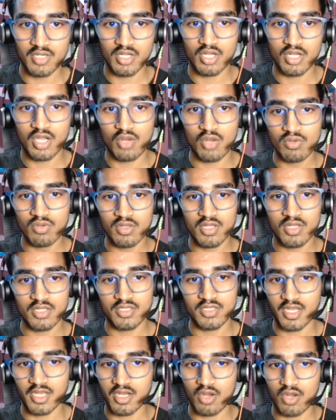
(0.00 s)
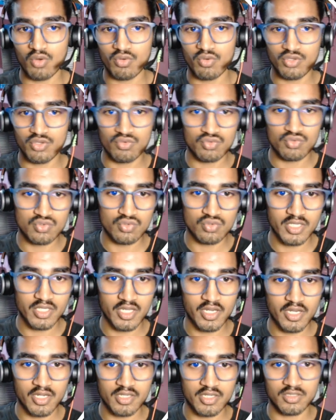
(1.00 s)
account, the account used to
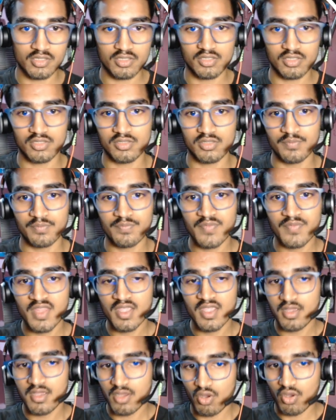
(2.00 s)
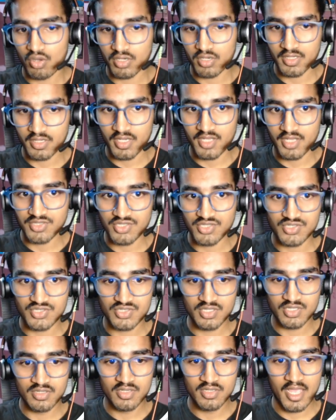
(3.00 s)
create
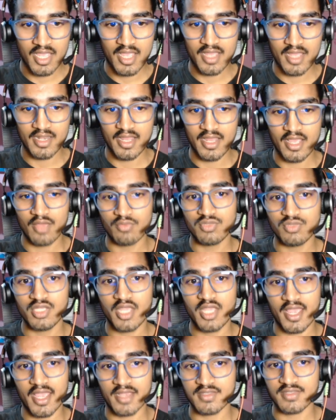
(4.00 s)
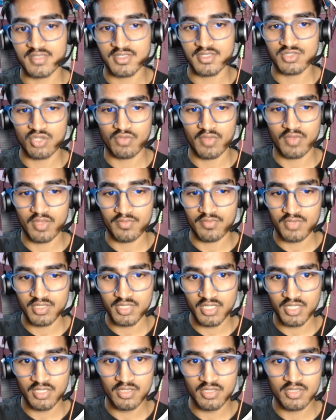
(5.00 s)
organization and have the access of
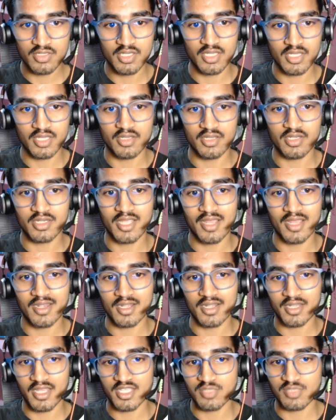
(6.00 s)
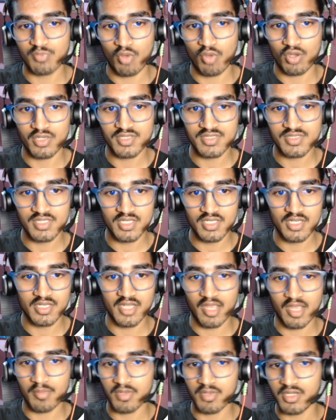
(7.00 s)
everything. It can attach policy,
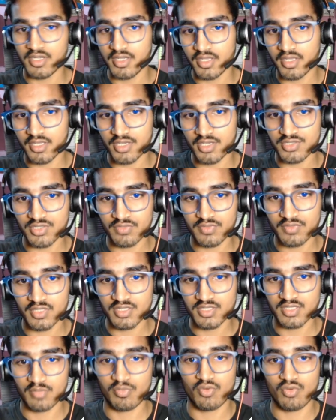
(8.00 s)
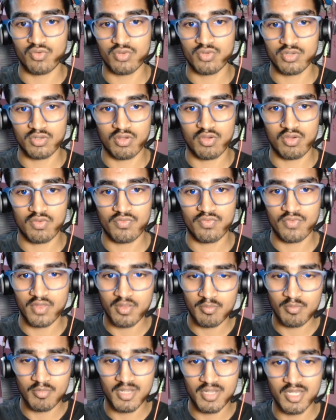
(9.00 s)
enable integration with the support of
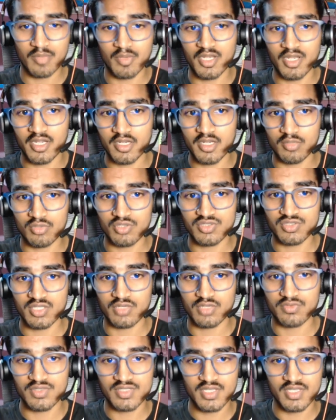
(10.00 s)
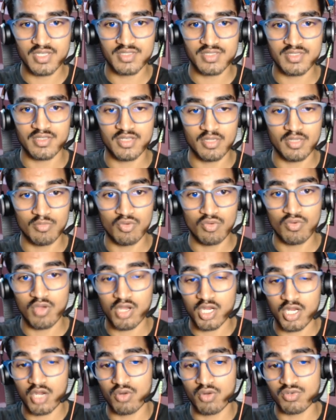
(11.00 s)
multiple AWS services, remove
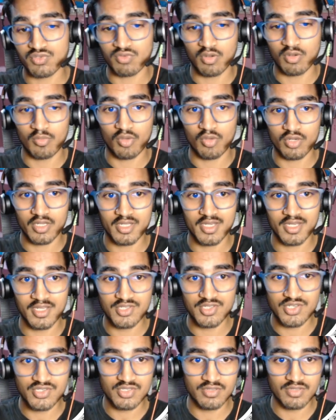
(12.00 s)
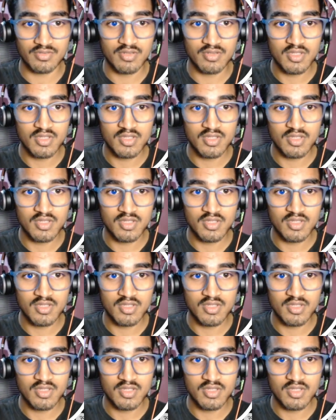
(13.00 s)
accounts from organization.